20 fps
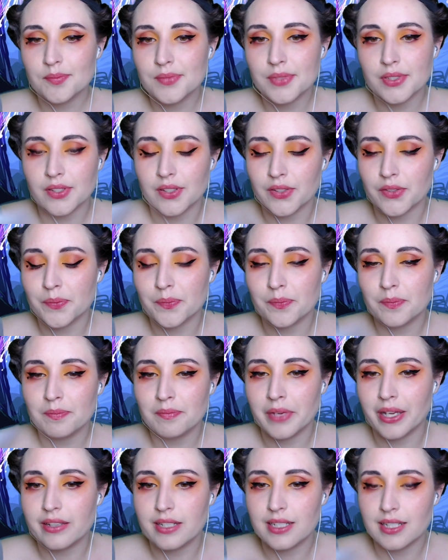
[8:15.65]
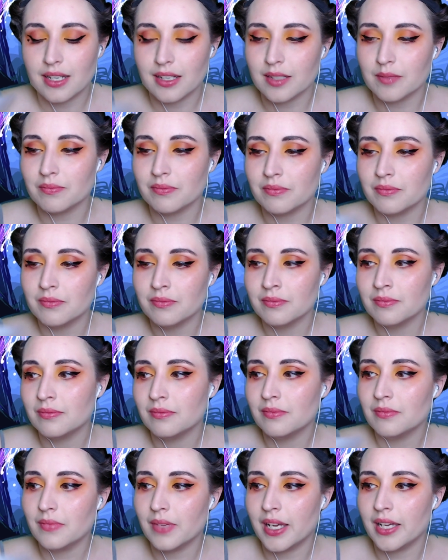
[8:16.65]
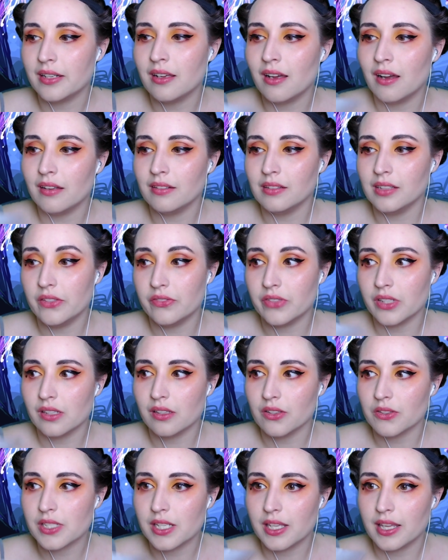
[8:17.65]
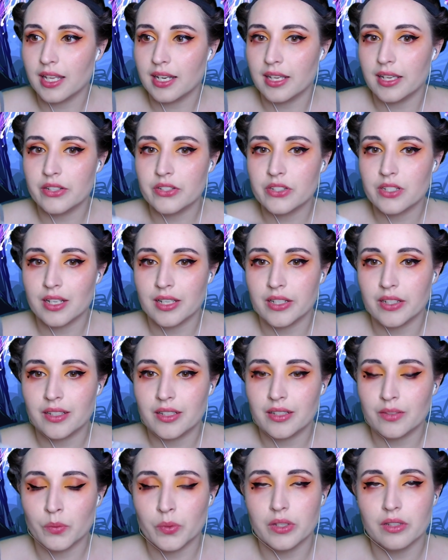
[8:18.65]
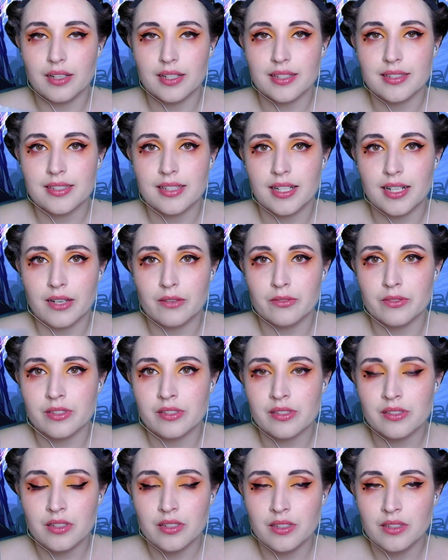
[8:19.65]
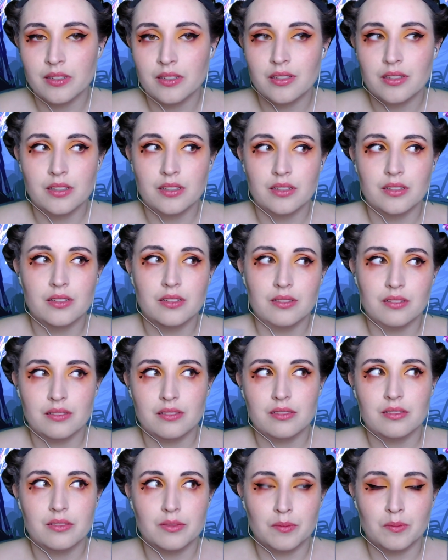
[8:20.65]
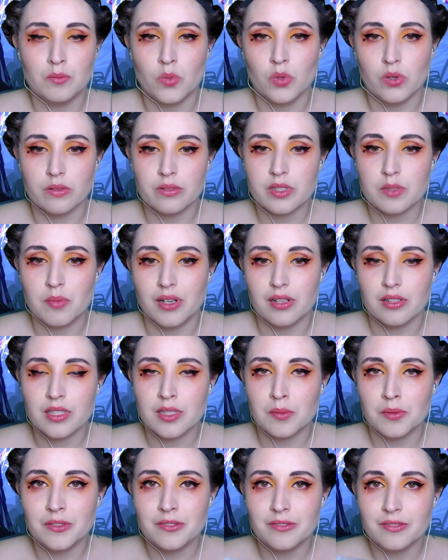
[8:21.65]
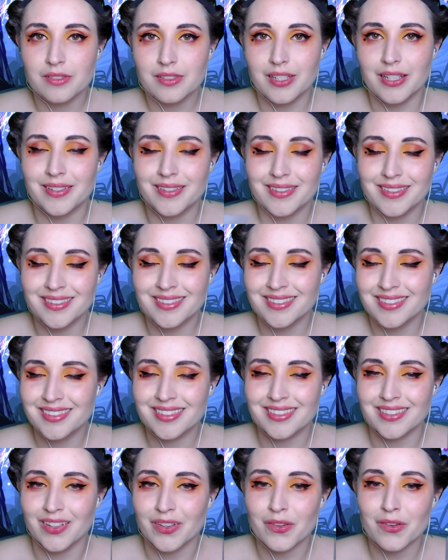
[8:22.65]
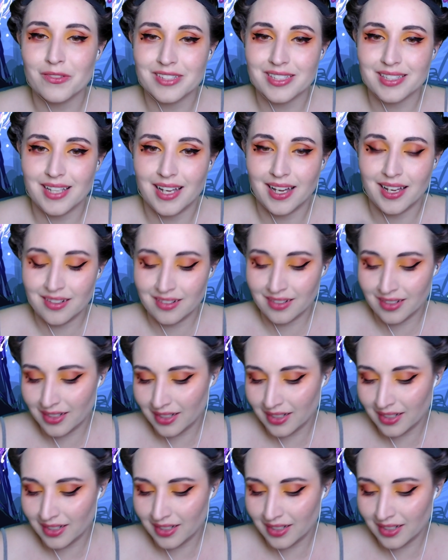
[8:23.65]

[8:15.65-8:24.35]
So by the time I'd gotten even close to that age, I realized that I was more responsible. So there was that.